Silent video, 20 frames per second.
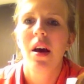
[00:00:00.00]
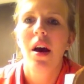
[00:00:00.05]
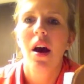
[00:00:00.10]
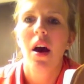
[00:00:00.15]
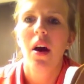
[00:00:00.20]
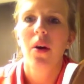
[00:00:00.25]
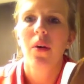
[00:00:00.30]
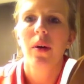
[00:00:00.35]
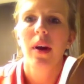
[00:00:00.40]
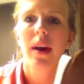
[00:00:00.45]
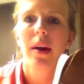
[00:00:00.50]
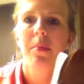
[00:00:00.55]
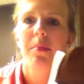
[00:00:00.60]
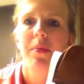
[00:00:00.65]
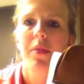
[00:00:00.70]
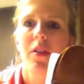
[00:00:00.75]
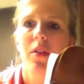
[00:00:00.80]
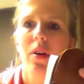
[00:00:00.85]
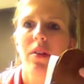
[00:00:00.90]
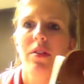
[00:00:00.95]
Okay,
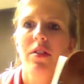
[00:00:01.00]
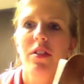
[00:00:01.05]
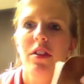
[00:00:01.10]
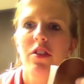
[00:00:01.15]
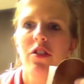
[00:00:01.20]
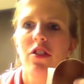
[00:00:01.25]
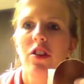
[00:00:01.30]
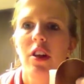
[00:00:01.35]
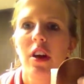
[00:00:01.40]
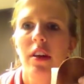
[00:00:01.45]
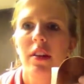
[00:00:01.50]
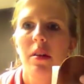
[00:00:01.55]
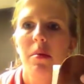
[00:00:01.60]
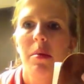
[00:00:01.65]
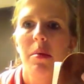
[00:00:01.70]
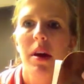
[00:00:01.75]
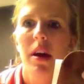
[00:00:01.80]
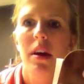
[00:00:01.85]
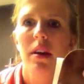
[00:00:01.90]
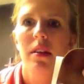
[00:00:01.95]
so I've stitched along the
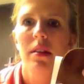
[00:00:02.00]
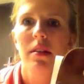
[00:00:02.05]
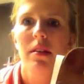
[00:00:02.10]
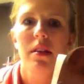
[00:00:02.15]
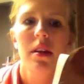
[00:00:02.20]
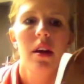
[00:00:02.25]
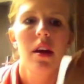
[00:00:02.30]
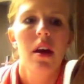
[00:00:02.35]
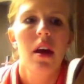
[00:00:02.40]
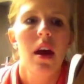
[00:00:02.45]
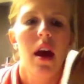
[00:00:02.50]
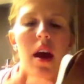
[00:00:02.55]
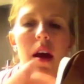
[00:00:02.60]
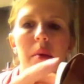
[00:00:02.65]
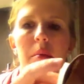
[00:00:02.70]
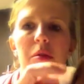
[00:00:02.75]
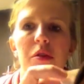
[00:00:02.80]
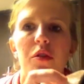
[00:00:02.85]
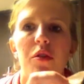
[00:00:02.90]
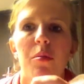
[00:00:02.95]
base
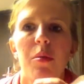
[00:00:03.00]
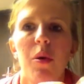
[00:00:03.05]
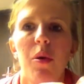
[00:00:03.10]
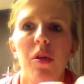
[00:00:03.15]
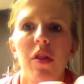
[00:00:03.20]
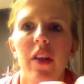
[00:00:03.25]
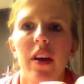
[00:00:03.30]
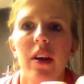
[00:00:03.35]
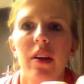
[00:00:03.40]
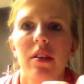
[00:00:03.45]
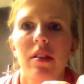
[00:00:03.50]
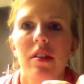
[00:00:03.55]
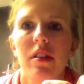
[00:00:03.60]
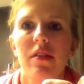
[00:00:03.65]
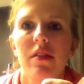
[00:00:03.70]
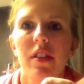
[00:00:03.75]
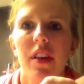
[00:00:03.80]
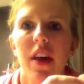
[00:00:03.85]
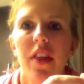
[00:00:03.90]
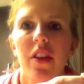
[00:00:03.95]
through both layers
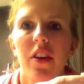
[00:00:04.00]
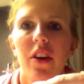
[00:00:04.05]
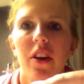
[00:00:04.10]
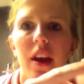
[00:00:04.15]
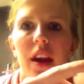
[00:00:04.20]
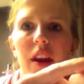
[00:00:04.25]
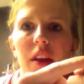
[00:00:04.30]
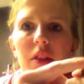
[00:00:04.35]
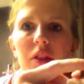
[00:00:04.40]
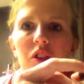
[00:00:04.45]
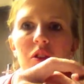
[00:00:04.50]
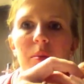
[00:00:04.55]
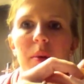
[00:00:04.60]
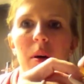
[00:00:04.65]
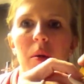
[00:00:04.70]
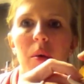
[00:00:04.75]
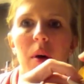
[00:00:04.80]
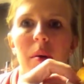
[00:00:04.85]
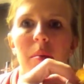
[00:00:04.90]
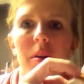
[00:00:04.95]
of leather and through my
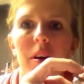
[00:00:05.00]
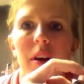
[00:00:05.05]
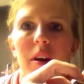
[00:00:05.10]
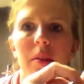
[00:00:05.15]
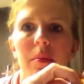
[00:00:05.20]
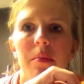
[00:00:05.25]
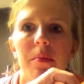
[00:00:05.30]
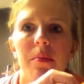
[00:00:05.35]
webbing.